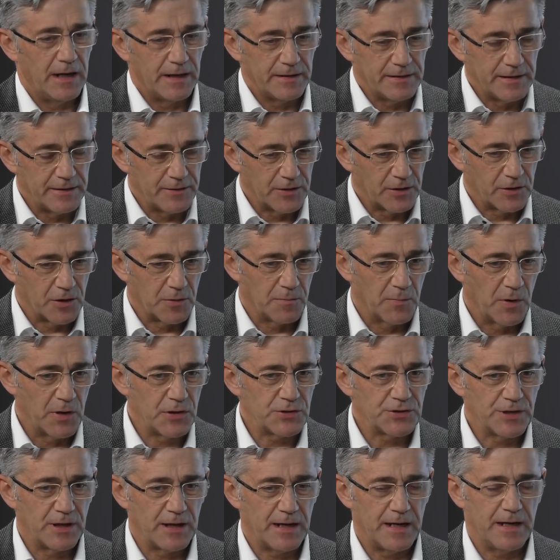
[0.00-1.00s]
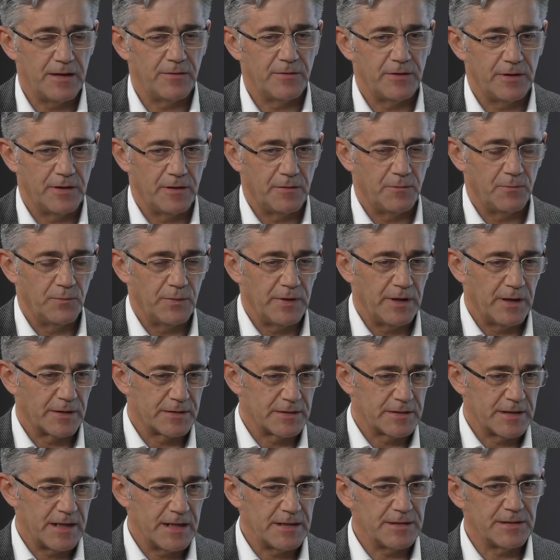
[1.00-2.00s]
And in the commercial area, we
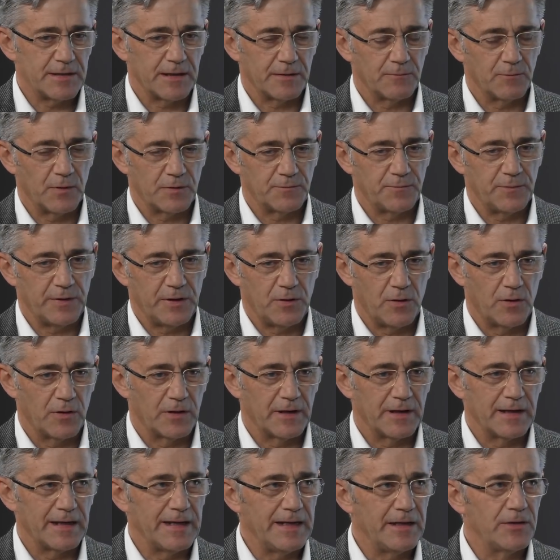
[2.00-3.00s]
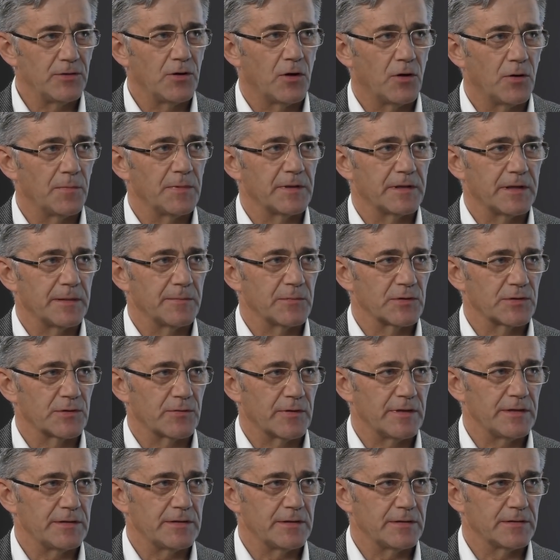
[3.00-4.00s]
are testing what we call in-orbit
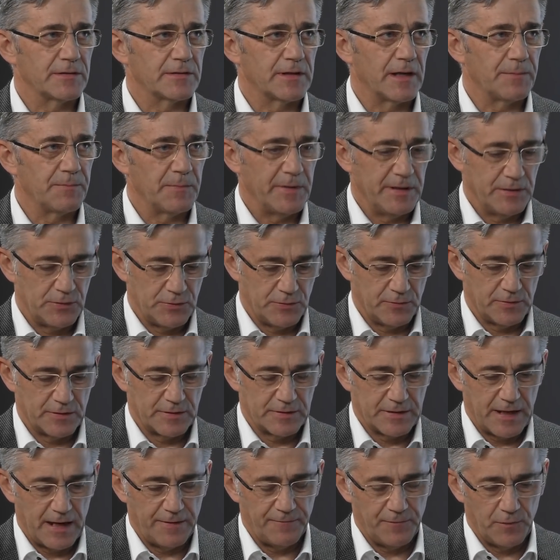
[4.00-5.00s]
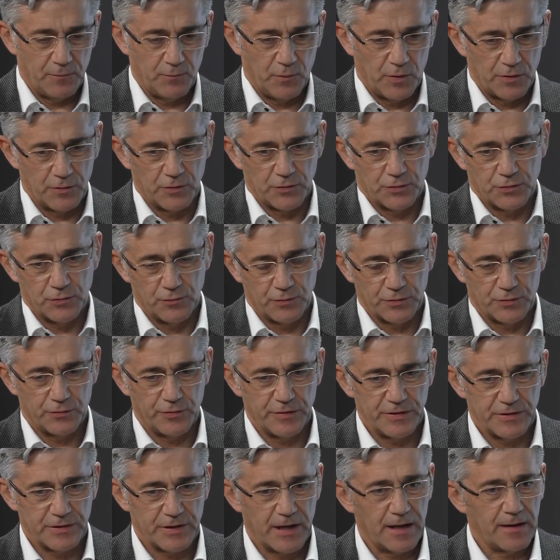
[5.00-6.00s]
demonstrations. That means you could have one or two or
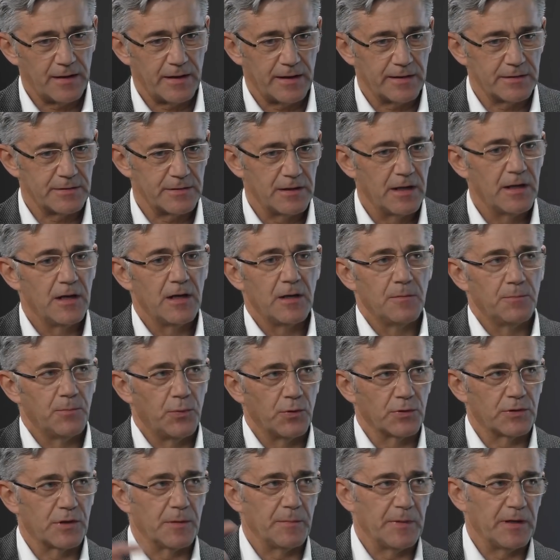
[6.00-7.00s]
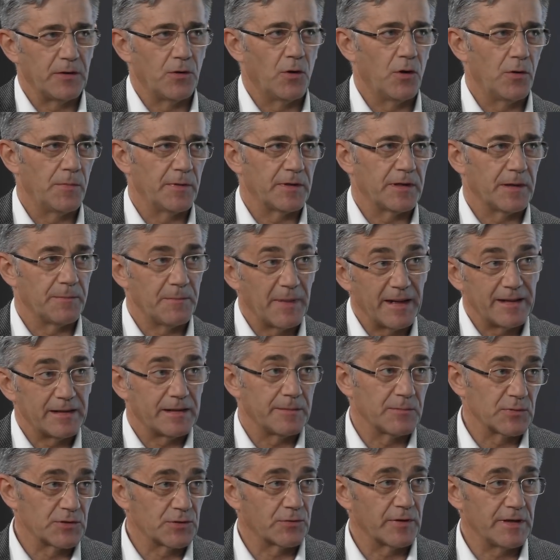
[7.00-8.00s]
three satellites, put them in orbit and make
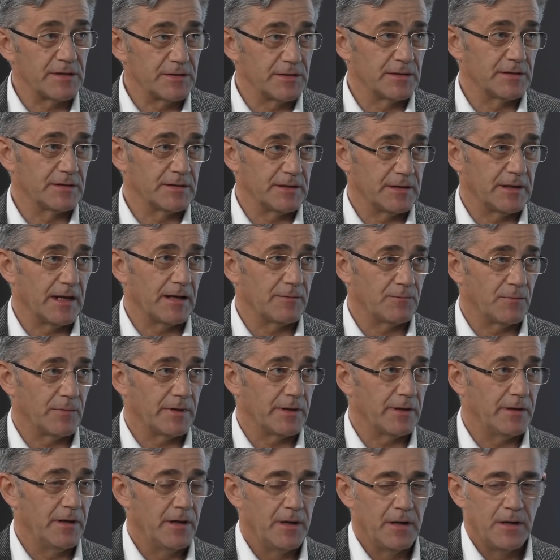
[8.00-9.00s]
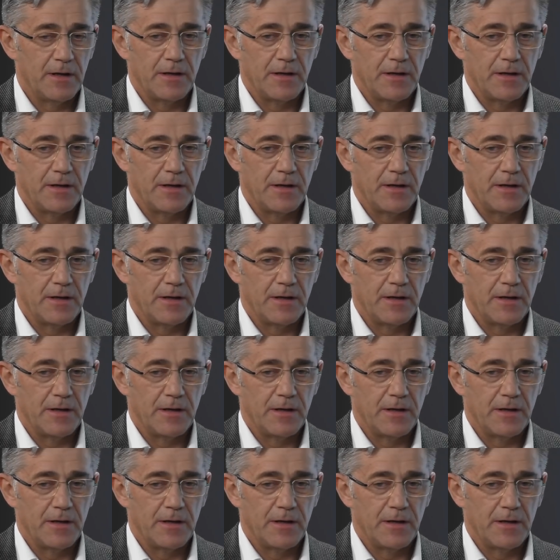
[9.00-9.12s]
demonstrations in that way.